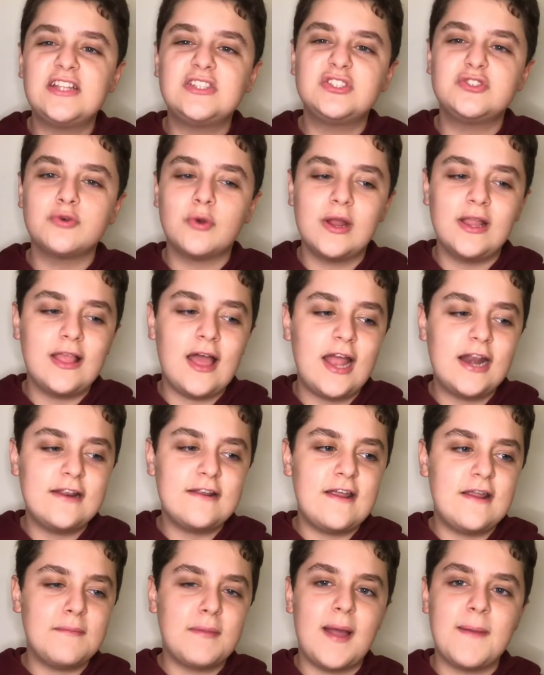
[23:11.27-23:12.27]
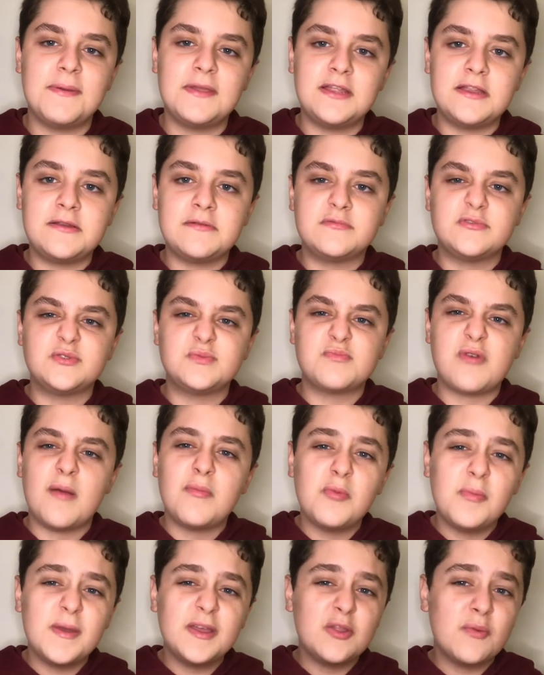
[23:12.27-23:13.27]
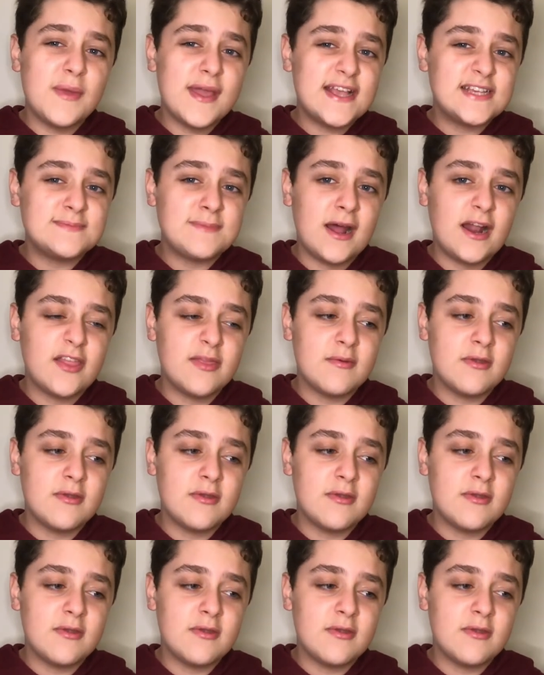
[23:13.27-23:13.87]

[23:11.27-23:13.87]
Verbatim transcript: storyline, in my opinion, was probably the weakest part of the